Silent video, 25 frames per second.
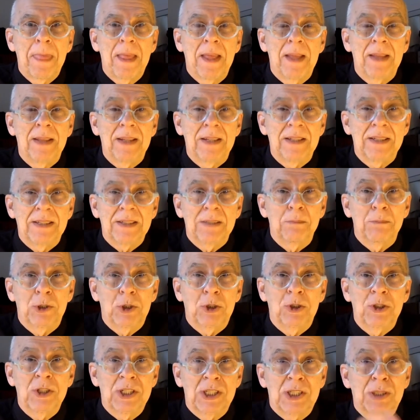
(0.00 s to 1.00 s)
And then some
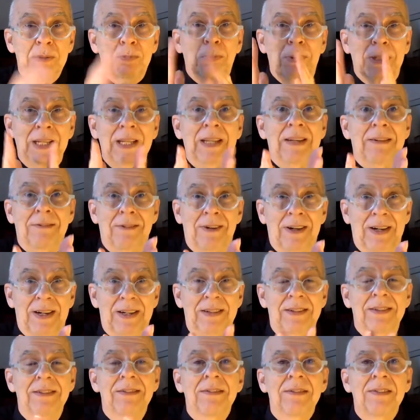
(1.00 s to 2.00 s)
juries split, right?
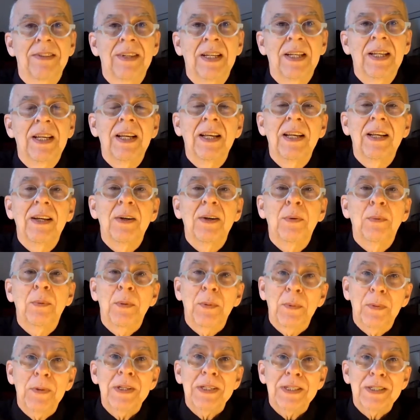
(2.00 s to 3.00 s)

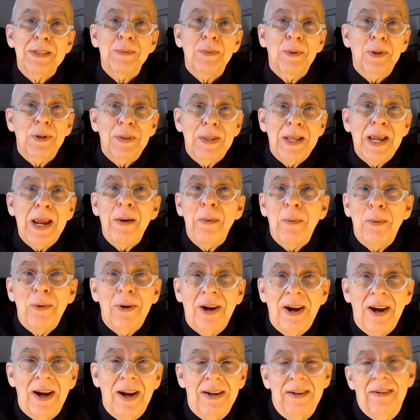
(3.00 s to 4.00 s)
Well, this is where they
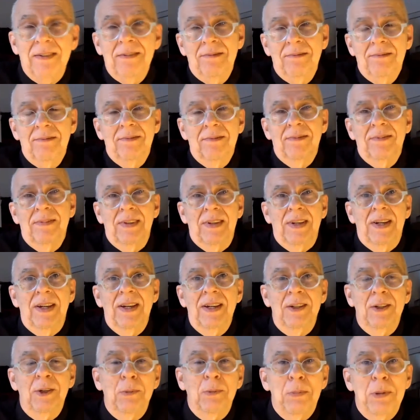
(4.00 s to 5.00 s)
were at.
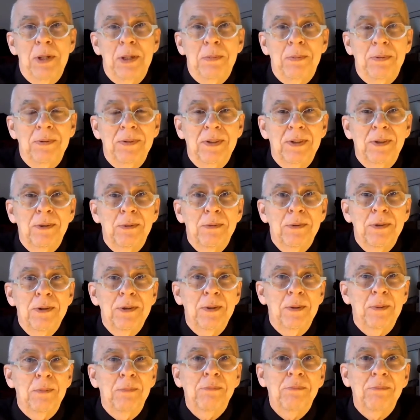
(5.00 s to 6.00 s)
100 people in a
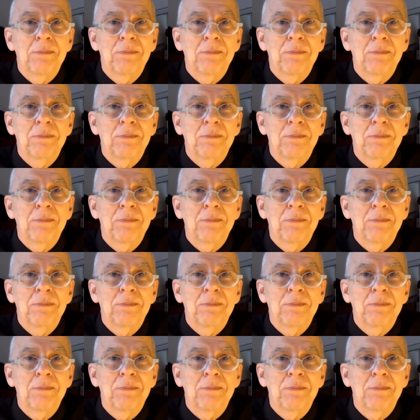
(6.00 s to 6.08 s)
room